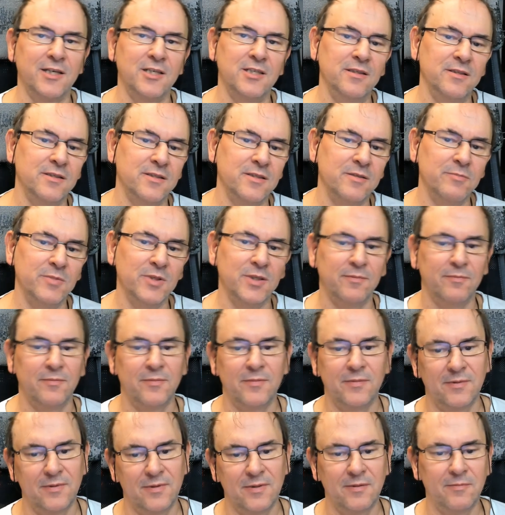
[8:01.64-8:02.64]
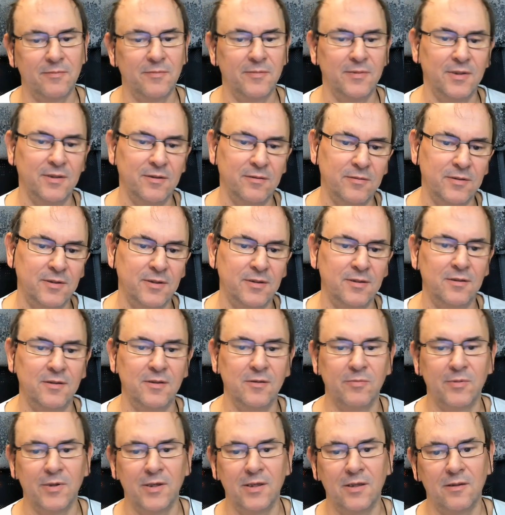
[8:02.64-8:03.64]
well, actually, it's a bit
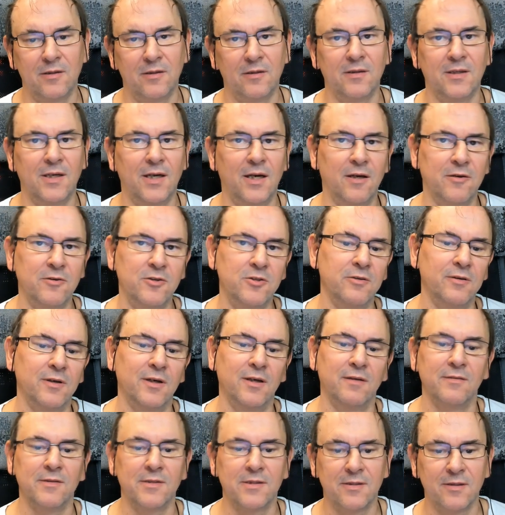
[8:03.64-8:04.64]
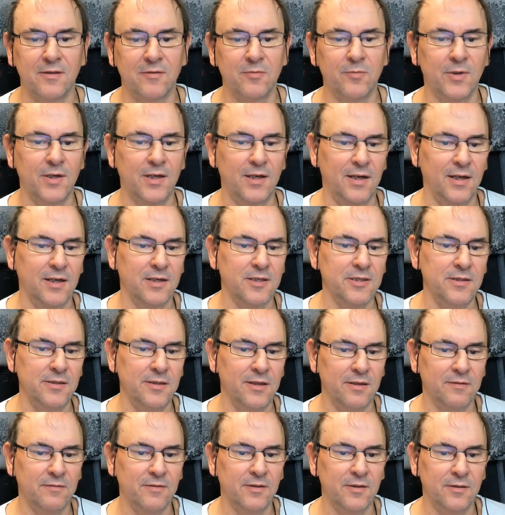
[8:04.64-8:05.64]
dependent on the house you have and stuff. But I
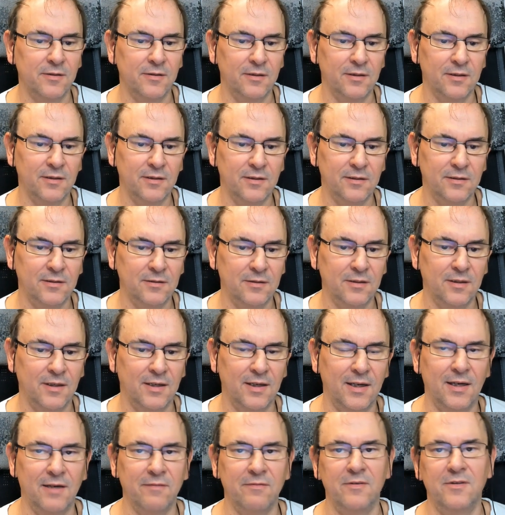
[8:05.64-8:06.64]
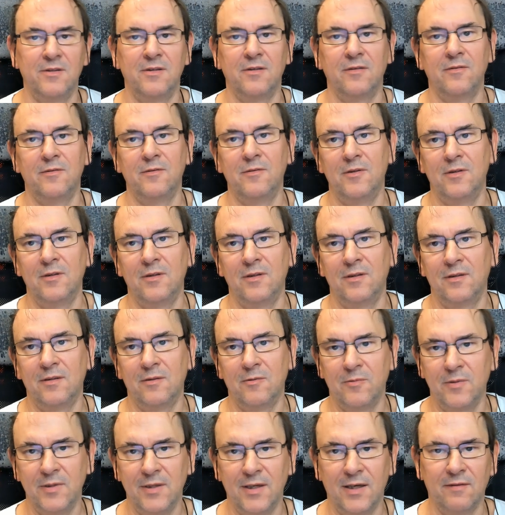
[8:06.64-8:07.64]
actually have a. I have a.
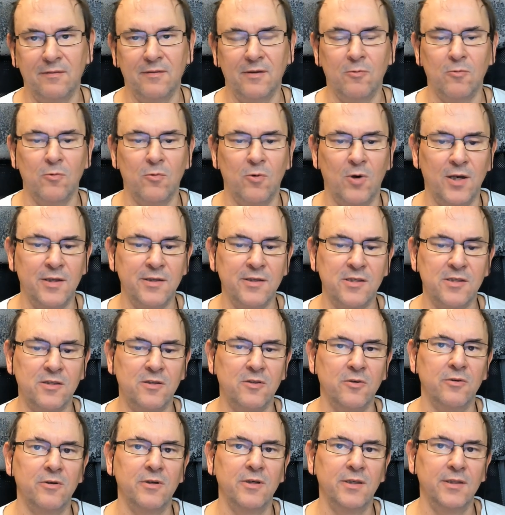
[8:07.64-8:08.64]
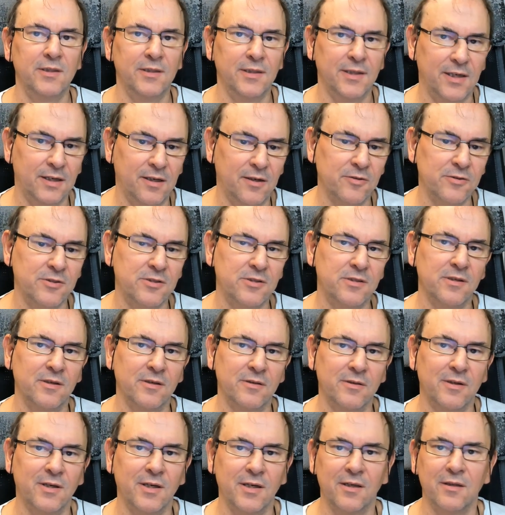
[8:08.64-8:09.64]
We have a one-story
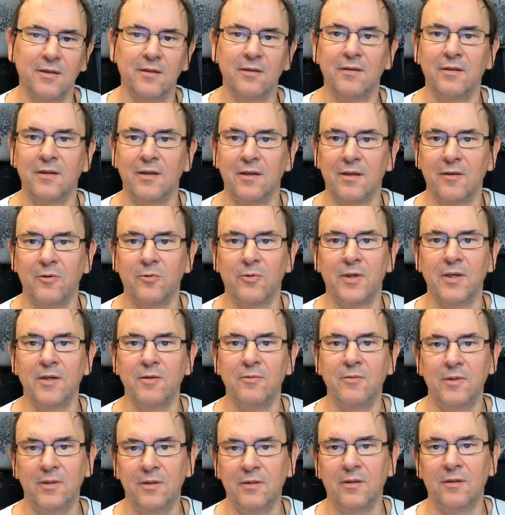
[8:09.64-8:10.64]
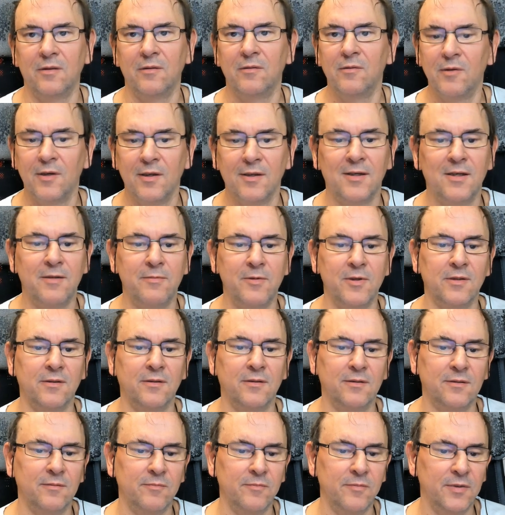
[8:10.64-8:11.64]
house, so I can get away with not
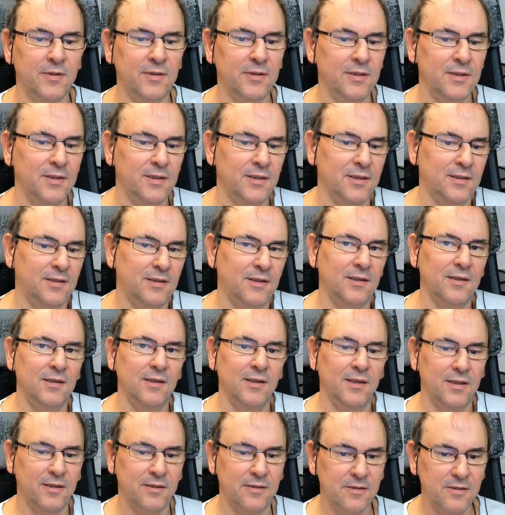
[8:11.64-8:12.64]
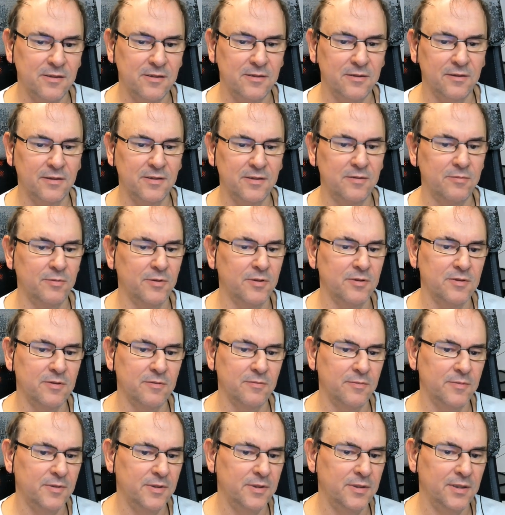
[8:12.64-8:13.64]
climbing on high ladders. So I
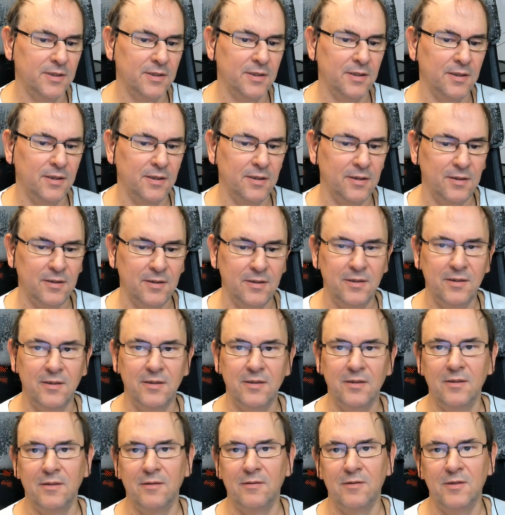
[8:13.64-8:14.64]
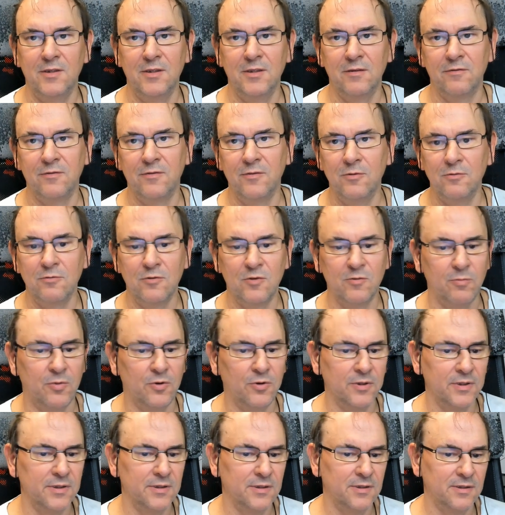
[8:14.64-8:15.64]
suppose a
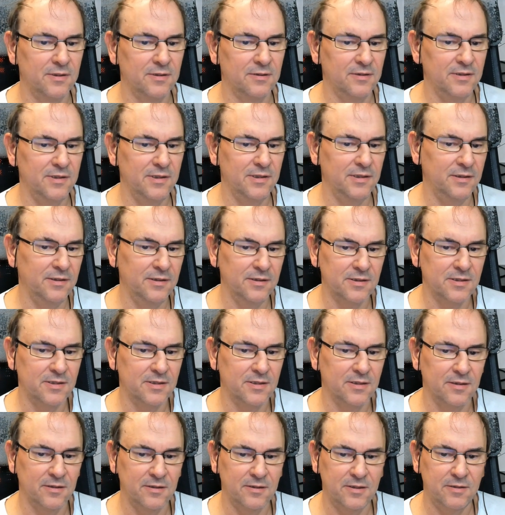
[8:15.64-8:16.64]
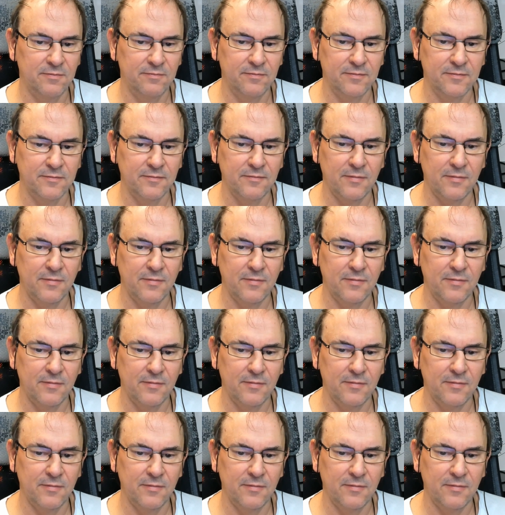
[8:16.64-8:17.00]
diffuse point and such.